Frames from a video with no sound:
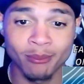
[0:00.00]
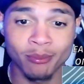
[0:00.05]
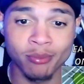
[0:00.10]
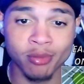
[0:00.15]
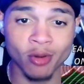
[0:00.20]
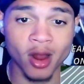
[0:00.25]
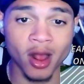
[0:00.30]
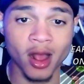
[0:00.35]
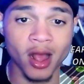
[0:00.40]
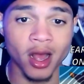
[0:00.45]

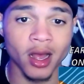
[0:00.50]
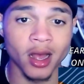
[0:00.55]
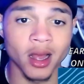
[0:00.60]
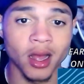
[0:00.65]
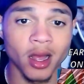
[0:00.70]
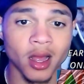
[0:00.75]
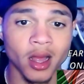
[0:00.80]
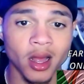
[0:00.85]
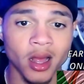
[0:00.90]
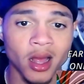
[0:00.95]

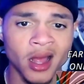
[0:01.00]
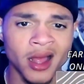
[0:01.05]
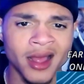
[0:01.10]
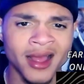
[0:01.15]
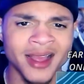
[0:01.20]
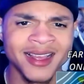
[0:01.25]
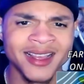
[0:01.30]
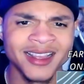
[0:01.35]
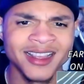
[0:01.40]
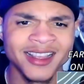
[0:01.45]

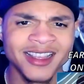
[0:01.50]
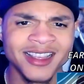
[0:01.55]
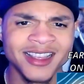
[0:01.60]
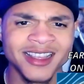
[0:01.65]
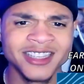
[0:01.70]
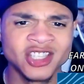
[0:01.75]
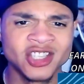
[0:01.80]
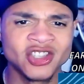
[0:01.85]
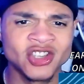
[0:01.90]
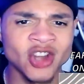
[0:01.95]

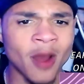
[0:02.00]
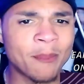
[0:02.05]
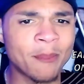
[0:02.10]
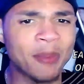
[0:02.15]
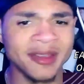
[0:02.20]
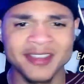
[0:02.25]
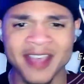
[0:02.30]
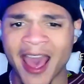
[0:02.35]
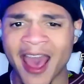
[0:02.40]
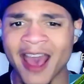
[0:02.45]
Bruh. Jump
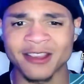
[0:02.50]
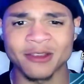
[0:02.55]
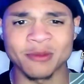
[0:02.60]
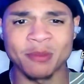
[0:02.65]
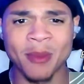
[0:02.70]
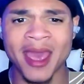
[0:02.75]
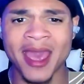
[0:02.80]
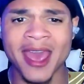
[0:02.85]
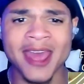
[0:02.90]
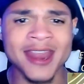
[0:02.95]
his ass,
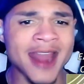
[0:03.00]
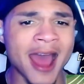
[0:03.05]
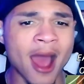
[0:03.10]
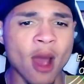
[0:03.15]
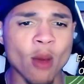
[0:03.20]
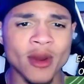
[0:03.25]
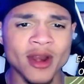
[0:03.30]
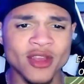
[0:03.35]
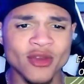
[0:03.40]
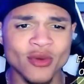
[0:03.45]
man.
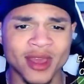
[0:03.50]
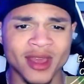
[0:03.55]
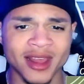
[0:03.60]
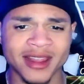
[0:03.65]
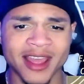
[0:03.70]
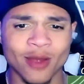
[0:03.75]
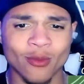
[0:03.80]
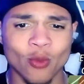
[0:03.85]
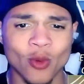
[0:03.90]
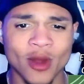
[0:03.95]
Now, what do you can
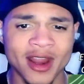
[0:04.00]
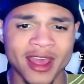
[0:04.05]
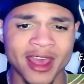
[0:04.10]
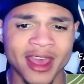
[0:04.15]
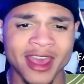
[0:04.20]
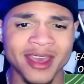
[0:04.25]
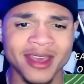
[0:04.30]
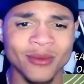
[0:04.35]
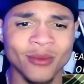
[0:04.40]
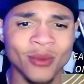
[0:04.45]
land one
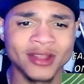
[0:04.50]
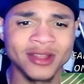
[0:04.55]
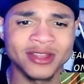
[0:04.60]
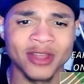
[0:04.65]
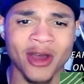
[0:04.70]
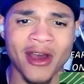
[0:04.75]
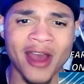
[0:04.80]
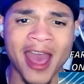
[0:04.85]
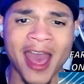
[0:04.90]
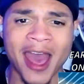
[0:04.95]
hit? What
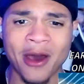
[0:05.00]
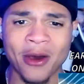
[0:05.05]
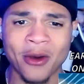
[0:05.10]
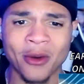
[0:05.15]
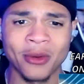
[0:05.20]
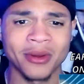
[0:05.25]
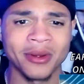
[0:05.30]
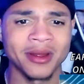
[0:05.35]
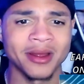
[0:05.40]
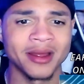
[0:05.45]
the
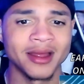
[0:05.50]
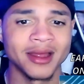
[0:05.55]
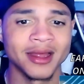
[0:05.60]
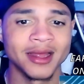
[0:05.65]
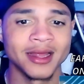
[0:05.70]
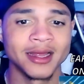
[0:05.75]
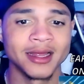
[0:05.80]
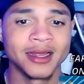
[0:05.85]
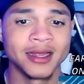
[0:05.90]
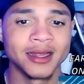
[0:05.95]
hell?
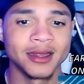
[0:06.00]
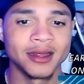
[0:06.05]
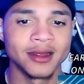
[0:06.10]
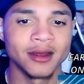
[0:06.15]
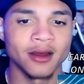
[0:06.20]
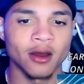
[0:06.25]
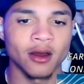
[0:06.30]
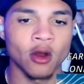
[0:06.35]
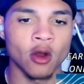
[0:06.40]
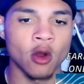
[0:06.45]

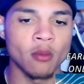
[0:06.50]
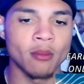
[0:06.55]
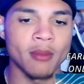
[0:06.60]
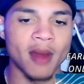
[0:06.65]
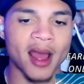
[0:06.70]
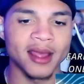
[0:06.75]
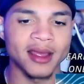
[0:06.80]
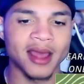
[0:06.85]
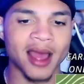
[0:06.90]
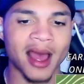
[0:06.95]
Oh
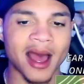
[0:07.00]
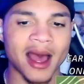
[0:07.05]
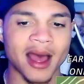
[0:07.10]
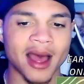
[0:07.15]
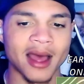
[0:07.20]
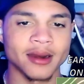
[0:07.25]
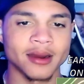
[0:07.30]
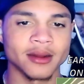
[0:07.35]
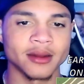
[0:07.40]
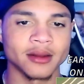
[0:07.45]
my
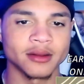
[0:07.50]
god.